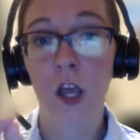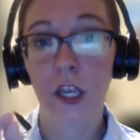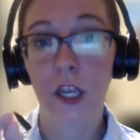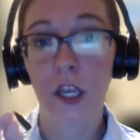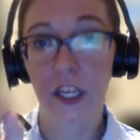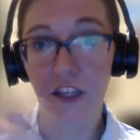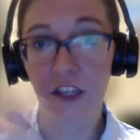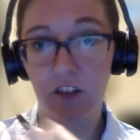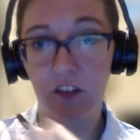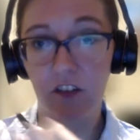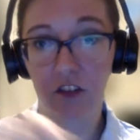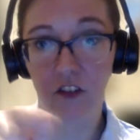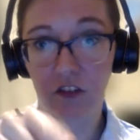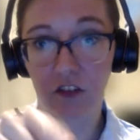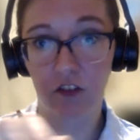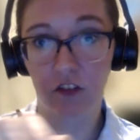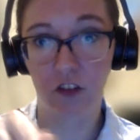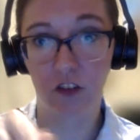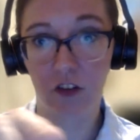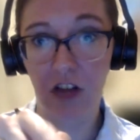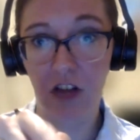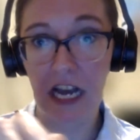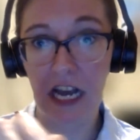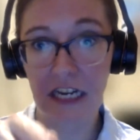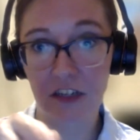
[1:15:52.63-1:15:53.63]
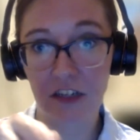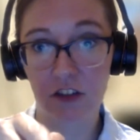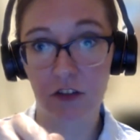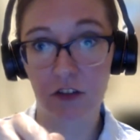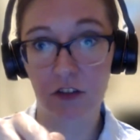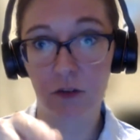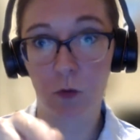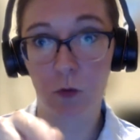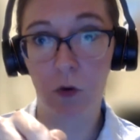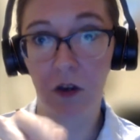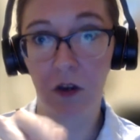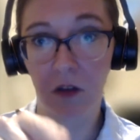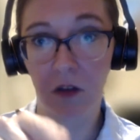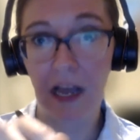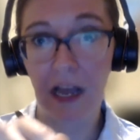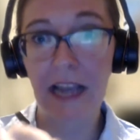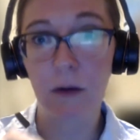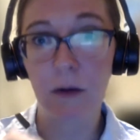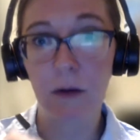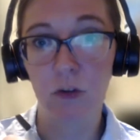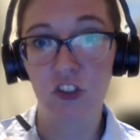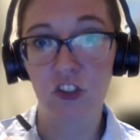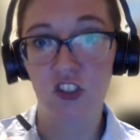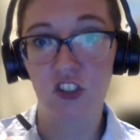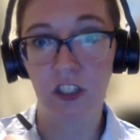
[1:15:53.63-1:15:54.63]
gets to select what
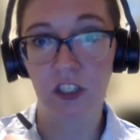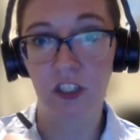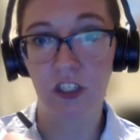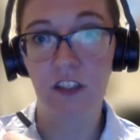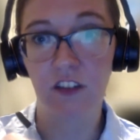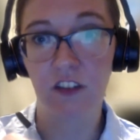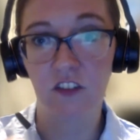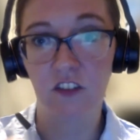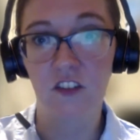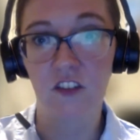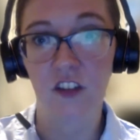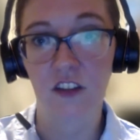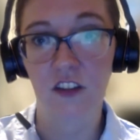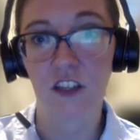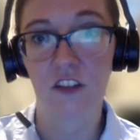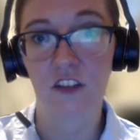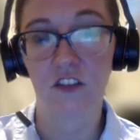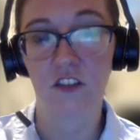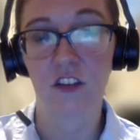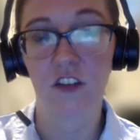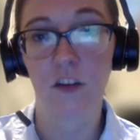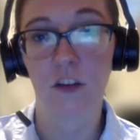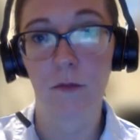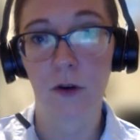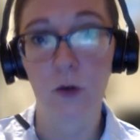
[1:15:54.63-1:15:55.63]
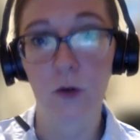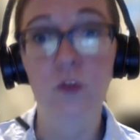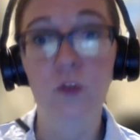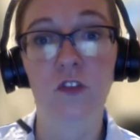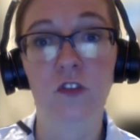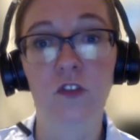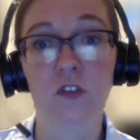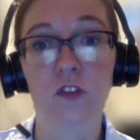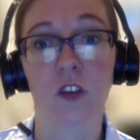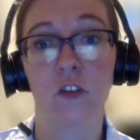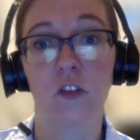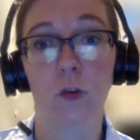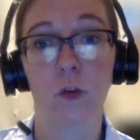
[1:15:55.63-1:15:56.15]
language it is that they see posts in.